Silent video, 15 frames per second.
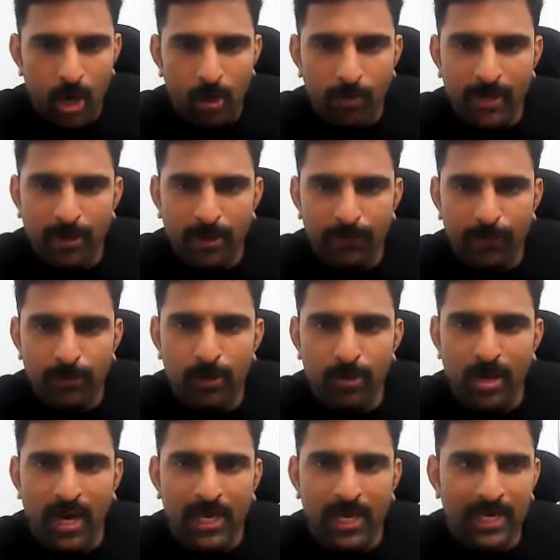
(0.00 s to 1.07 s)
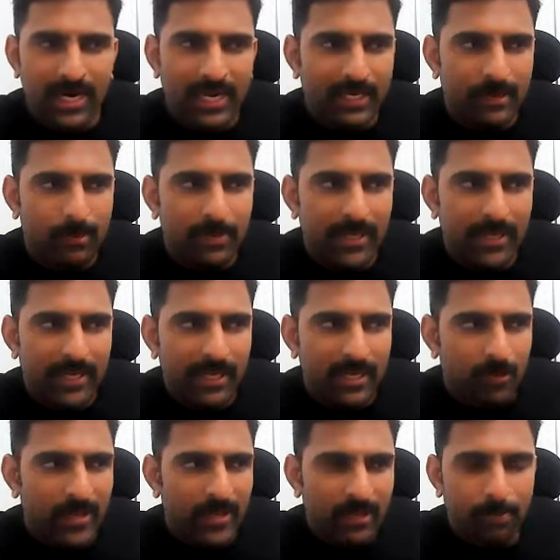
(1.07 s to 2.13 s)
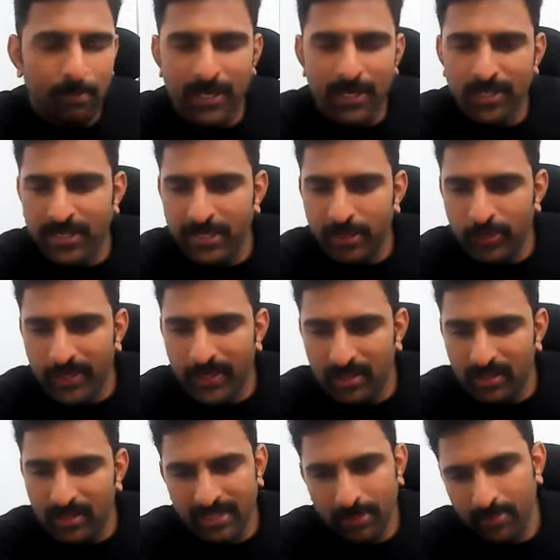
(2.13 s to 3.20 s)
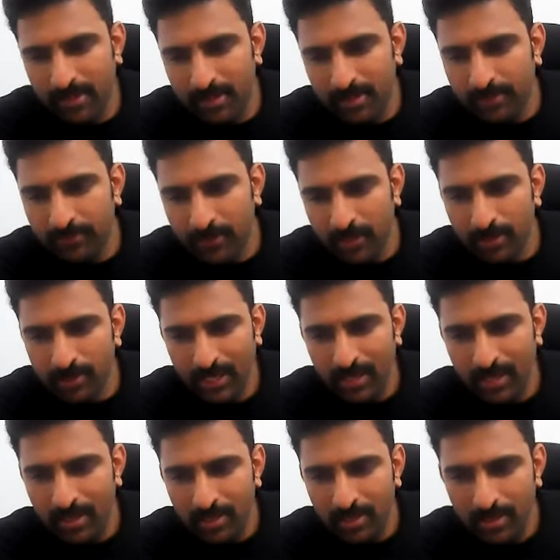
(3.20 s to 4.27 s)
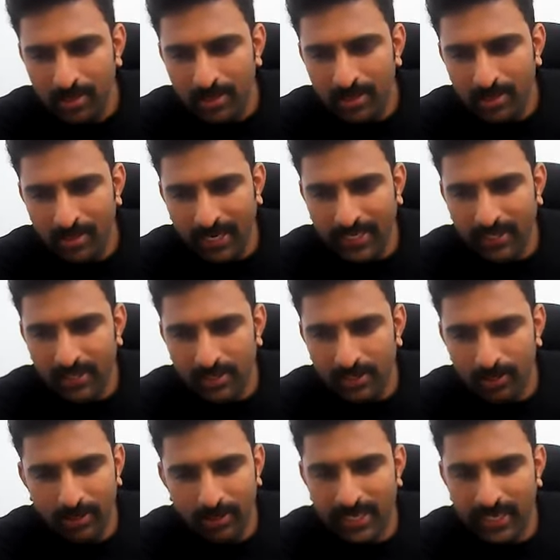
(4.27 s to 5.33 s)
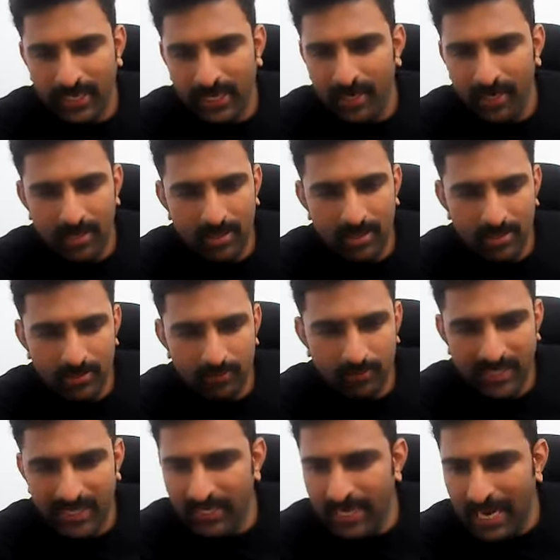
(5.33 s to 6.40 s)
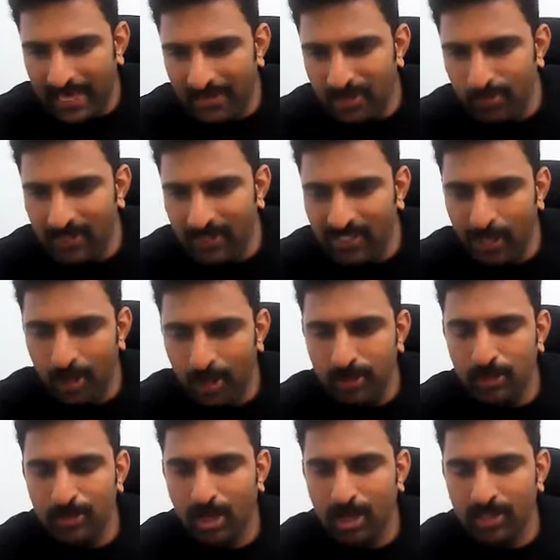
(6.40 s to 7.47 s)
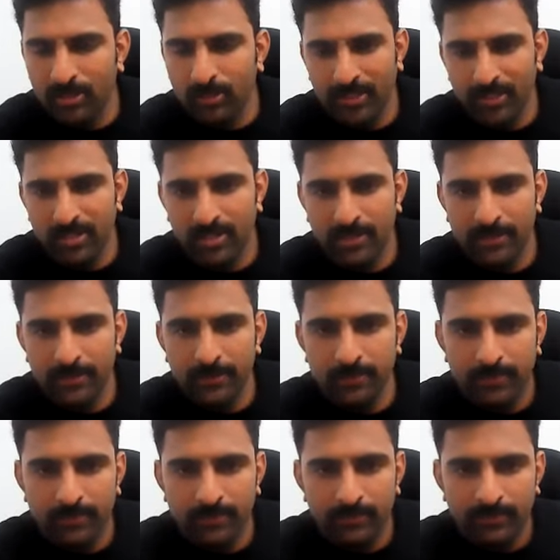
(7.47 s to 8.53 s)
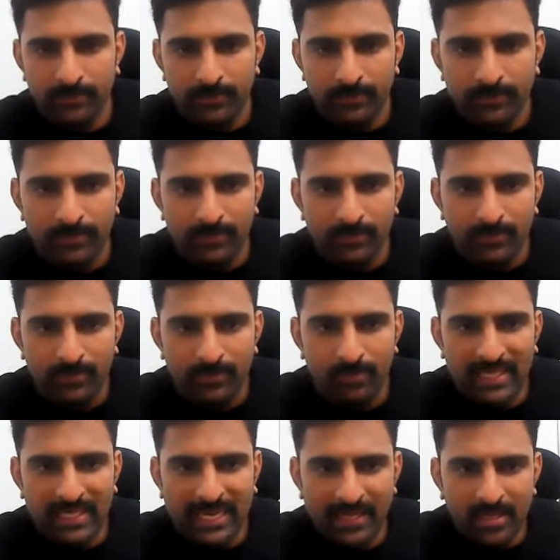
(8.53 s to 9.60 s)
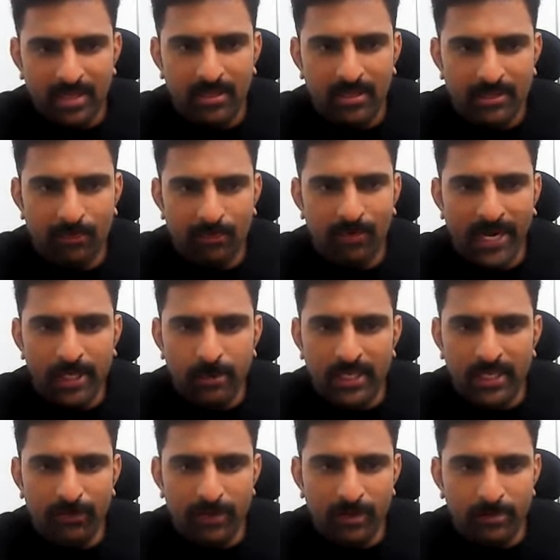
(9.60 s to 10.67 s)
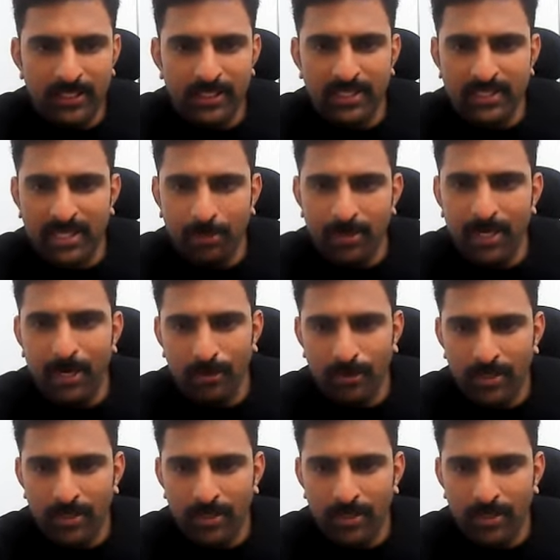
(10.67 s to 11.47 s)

How many of you are like being very patient with Sameer? Okay, right? So he he um, he dance much and also talks much, but like some valuable information is coming